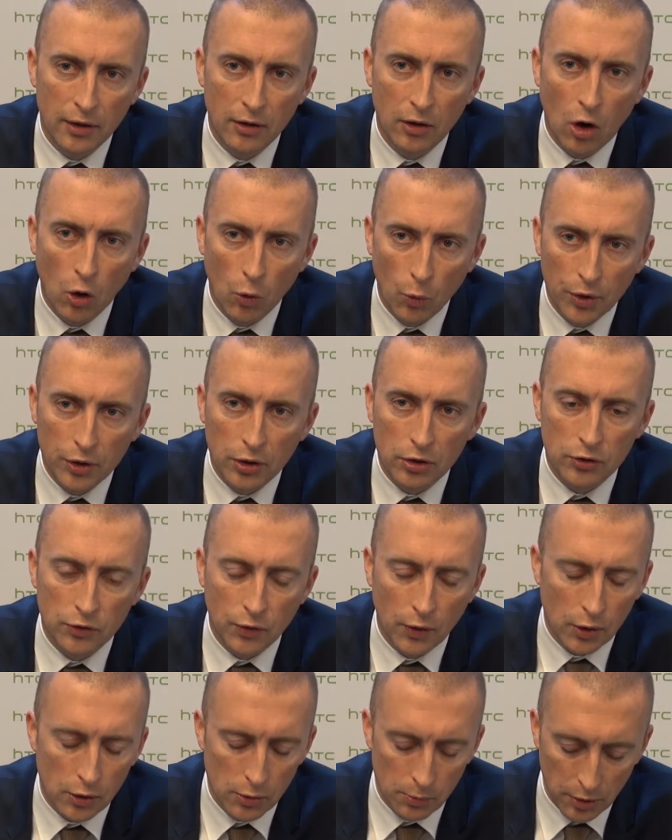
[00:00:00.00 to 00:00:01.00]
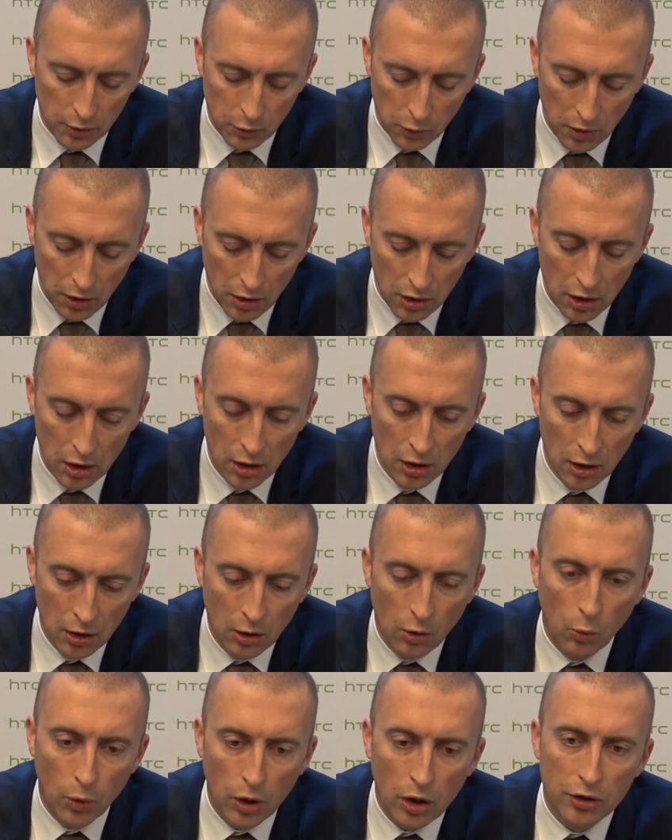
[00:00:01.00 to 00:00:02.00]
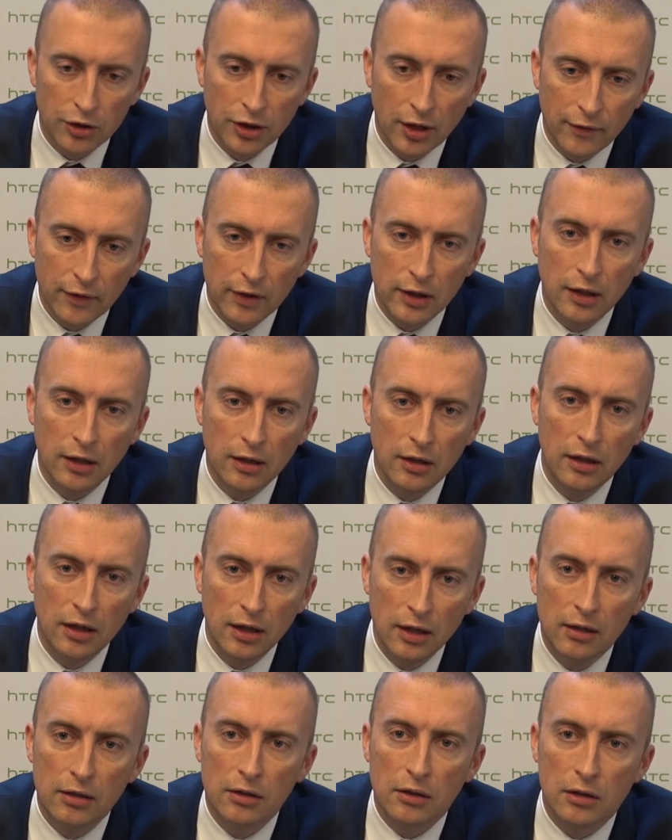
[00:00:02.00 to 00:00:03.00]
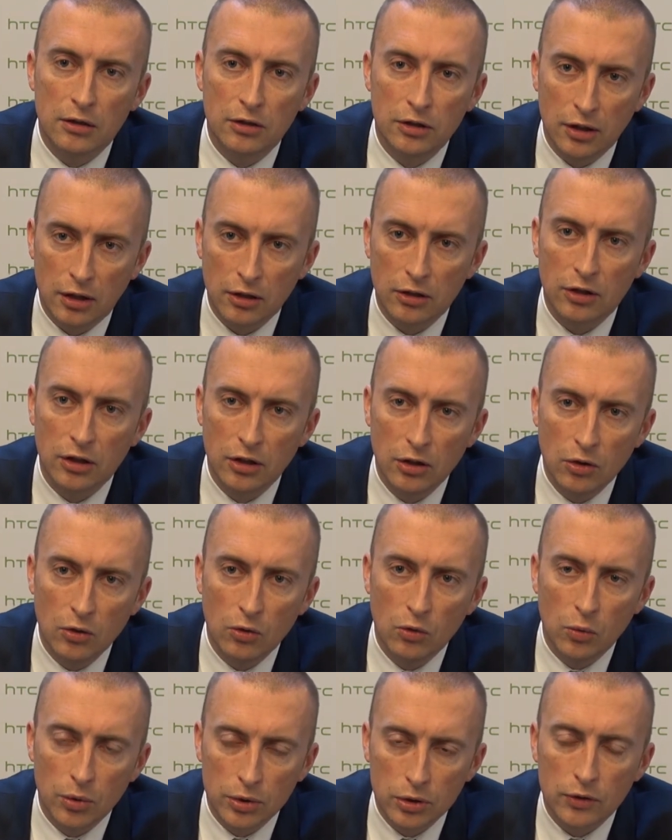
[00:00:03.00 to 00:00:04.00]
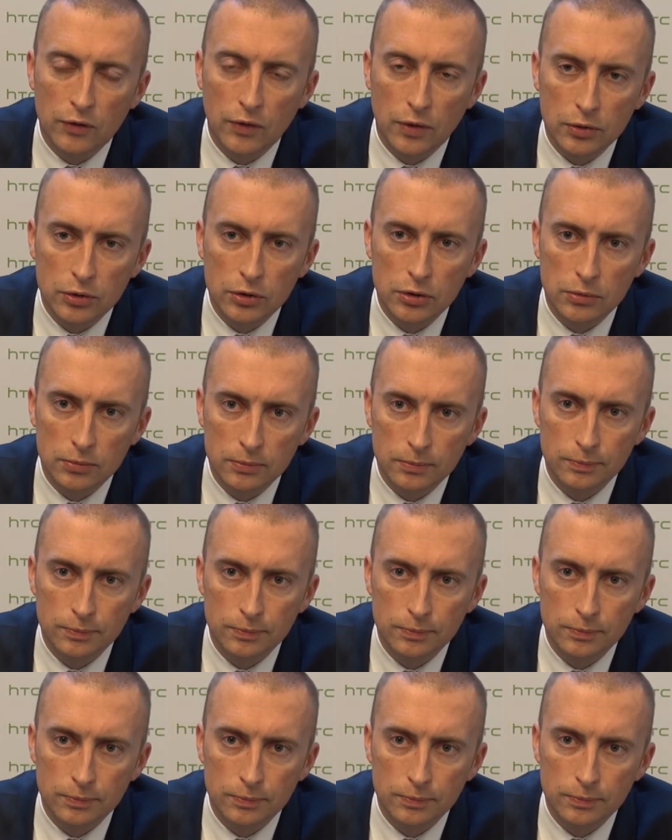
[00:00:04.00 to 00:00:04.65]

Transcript: on Windows Phone, but we are definitely eager to continue Windows Phones.